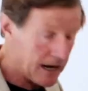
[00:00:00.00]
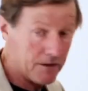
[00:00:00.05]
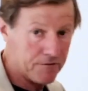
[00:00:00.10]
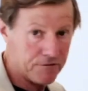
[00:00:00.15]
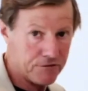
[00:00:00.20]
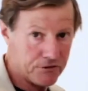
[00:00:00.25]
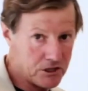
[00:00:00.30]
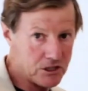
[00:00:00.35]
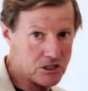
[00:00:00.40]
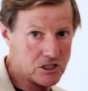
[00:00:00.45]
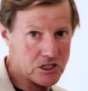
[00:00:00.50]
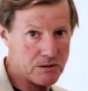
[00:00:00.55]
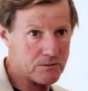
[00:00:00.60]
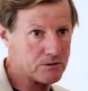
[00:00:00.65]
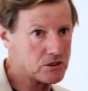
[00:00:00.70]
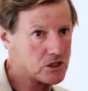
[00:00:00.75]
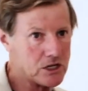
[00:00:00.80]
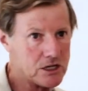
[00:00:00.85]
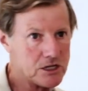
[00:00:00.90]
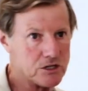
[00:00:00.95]
For this
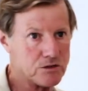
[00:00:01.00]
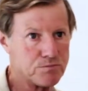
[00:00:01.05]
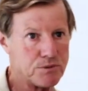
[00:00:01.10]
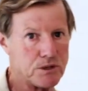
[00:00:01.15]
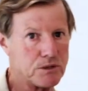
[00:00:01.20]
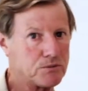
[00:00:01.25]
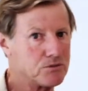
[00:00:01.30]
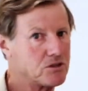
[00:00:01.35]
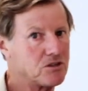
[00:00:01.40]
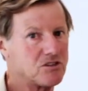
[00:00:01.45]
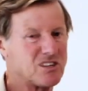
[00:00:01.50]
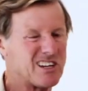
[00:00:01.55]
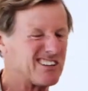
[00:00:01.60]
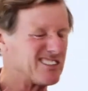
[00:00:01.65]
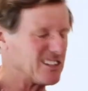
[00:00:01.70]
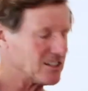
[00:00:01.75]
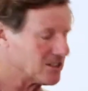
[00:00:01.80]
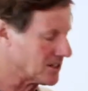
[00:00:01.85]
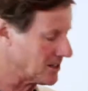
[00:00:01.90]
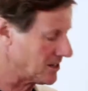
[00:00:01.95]
demonstration purposes, I'm
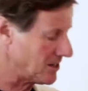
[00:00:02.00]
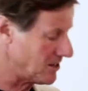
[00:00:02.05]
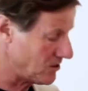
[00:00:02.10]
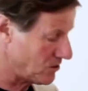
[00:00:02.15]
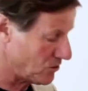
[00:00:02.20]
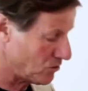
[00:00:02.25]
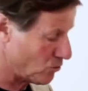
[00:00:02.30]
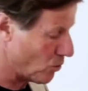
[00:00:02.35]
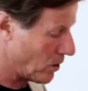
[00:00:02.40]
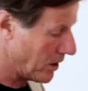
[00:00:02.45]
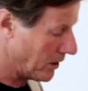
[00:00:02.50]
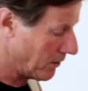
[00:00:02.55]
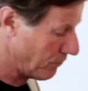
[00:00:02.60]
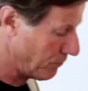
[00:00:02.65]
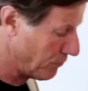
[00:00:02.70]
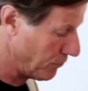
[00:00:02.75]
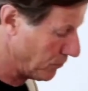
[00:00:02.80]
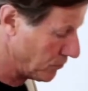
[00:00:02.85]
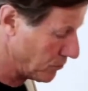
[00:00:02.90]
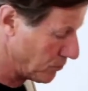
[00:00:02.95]
just going to use one
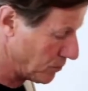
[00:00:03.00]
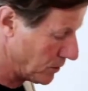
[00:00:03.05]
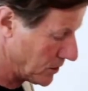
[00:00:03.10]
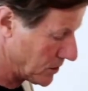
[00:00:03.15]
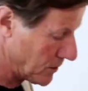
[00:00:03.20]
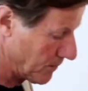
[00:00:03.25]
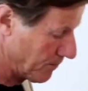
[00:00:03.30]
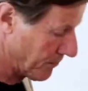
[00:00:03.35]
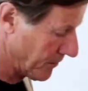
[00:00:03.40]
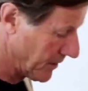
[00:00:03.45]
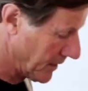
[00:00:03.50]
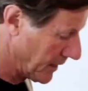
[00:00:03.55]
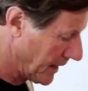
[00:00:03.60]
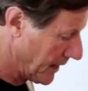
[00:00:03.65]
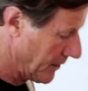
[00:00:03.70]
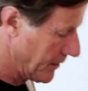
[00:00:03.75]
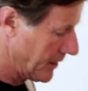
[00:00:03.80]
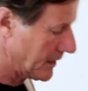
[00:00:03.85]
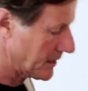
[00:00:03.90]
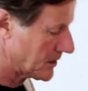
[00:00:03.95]
foot switch,
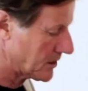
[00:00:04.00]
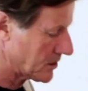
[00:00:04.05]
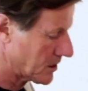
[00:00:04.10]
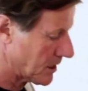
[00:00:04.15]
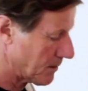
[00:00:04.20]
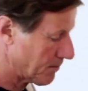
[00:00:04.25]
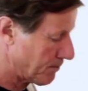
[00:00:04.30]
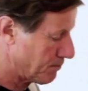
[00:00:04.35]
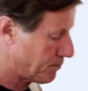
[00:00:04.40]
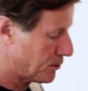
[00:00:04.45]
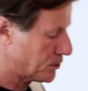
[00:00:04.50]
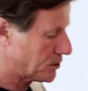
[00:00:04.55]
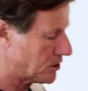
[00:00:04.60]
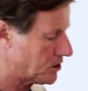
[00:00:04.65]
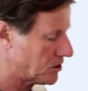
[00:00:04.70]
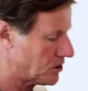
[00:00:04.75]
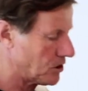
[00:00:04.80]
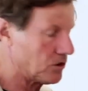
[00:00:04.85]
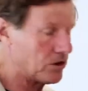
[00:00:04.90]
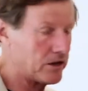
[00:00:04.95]
and that just
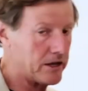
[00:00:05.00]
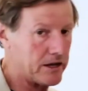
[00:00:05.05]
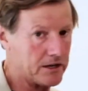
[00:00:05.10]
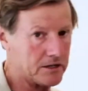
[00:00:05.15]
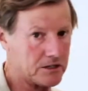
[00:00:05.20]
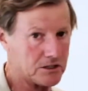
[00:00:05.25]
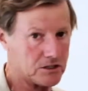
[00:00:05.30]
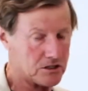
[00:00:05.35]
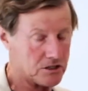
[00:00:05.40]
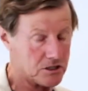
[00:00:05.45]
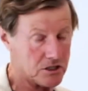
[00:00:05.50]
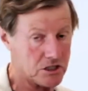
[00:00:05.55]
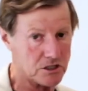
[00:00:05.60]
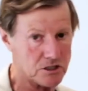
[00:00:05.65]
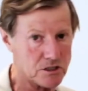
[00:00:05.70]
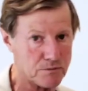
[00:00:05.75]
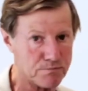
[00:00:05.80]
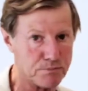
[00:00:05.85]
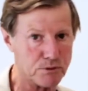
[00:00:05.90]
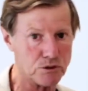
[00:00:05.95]
pushes in there, just
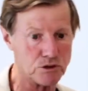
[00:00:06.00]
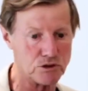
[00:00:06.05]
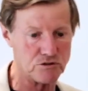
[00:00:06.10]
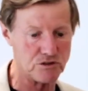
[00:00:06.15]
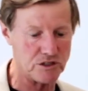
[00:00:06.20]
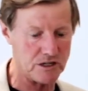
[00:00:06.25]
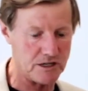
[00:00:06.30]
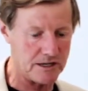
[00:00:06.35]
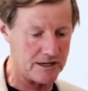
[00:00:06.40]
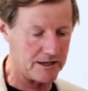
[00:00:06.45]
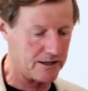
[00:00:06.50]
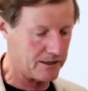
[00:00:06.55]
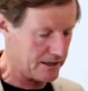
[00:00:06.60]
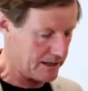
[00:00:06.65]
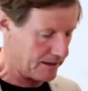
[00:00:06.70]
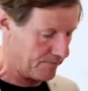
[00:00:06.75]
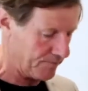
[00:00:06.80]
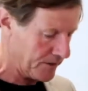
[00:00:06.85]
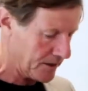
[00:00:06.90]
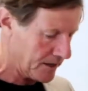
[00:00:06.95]
a push fit like
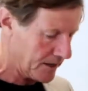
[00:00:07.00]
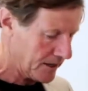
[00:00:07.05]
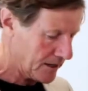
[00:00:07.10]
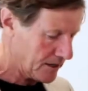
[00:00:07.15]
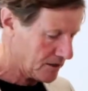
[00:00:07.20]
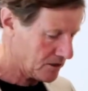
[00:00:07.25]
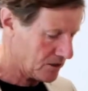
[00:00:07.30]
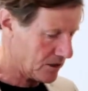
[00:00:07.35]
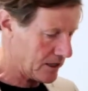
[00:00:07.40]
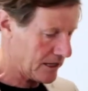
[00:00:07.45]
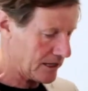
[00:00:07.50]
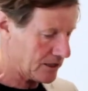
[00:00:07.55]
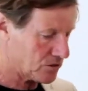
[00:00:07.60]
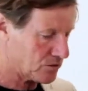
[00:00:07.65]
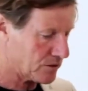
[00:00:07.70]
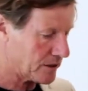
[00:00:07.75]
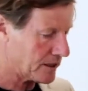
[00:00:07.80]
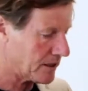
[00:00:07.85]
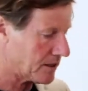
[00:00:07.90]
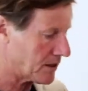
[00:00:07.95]
that, so that's
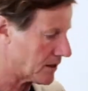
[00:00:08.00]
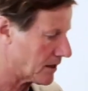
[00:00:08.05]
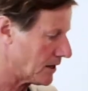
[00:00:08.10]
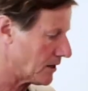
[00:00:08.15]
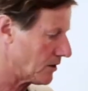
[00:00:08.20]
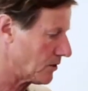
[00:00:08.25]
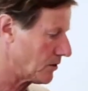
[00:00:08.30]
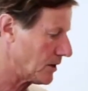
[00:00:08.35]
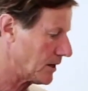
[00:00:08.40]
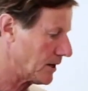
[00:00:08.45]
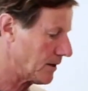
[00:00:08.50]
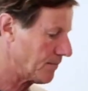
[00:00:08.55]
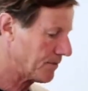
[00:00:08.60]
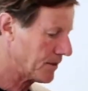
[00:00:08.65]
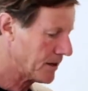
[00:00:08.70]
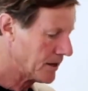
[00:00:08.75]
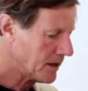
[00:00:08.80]
ready to go there.